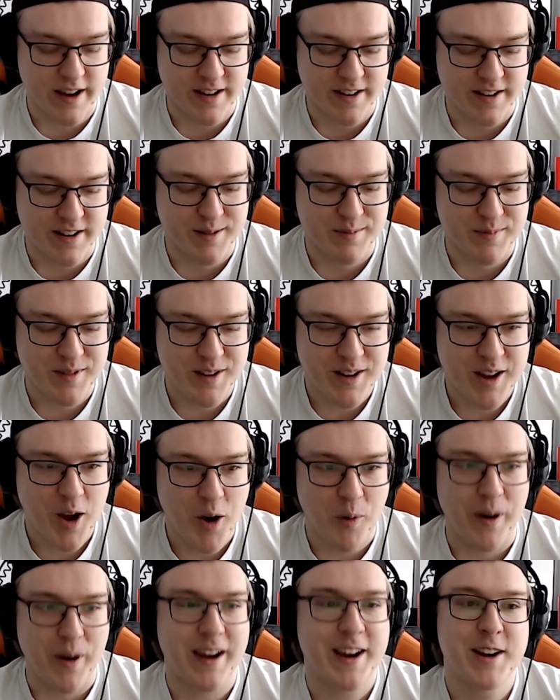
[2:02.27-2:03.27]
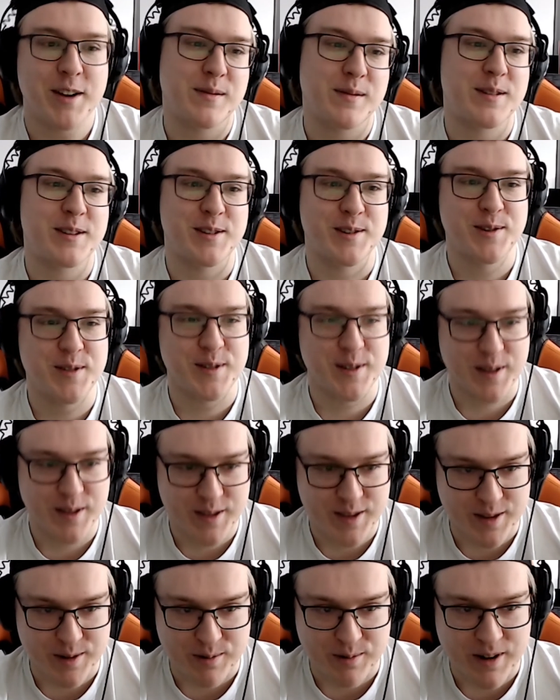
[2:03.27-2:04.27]
And we ended up just
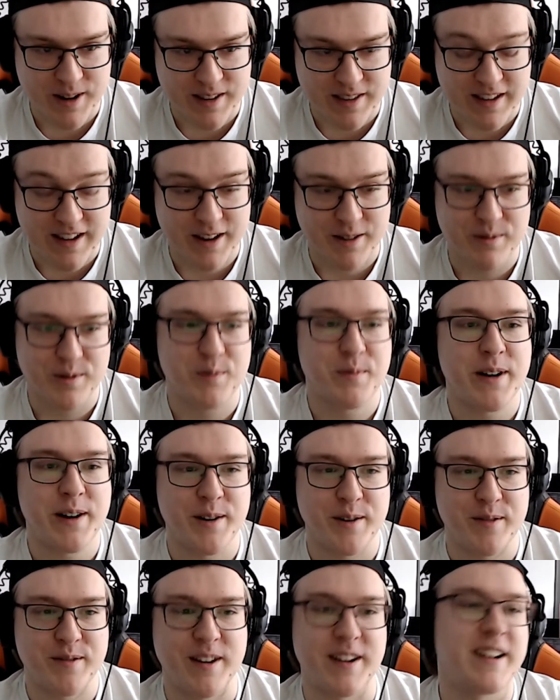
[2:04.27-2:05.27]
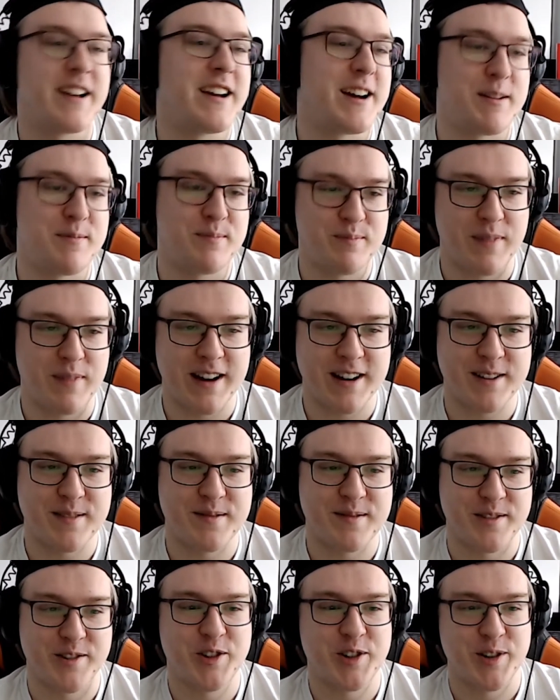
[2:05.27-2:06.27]
using the one like roommate or friend I had back in
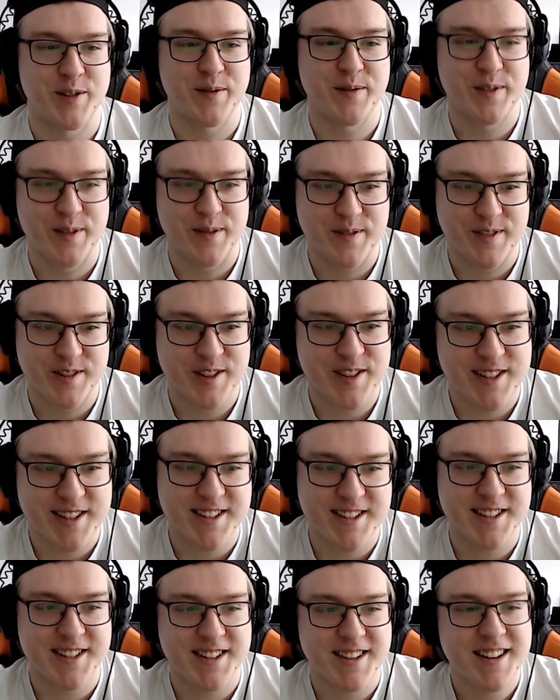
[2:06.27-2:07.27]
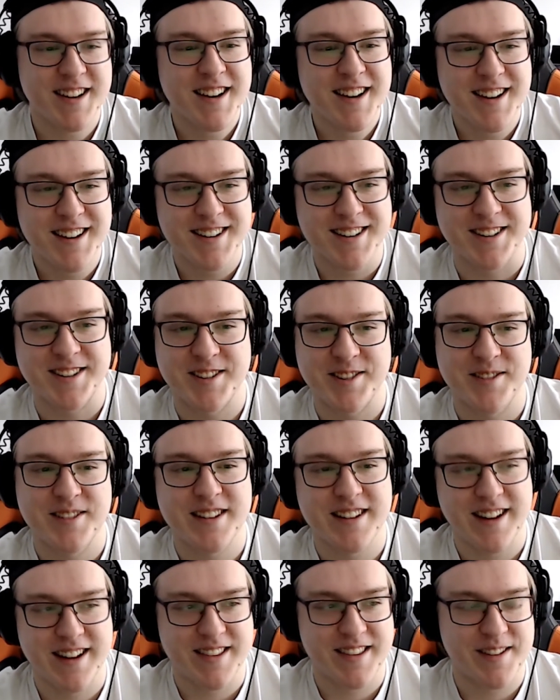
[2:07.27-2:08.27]
first year for the first season to do
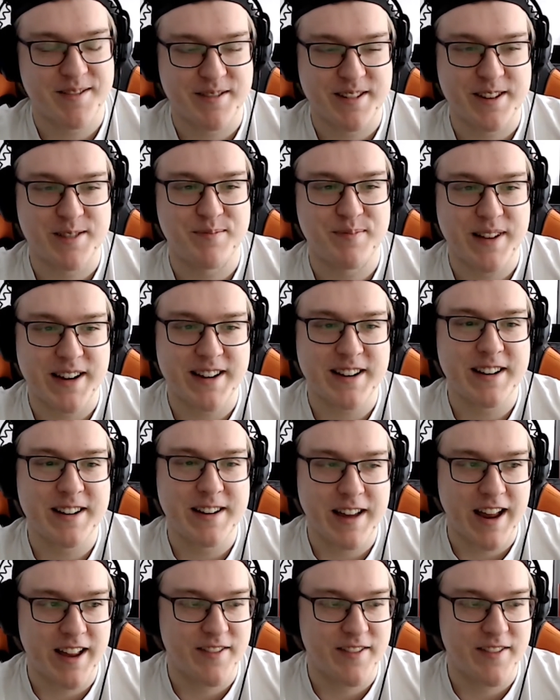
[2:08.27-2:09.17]
it. And then we competed.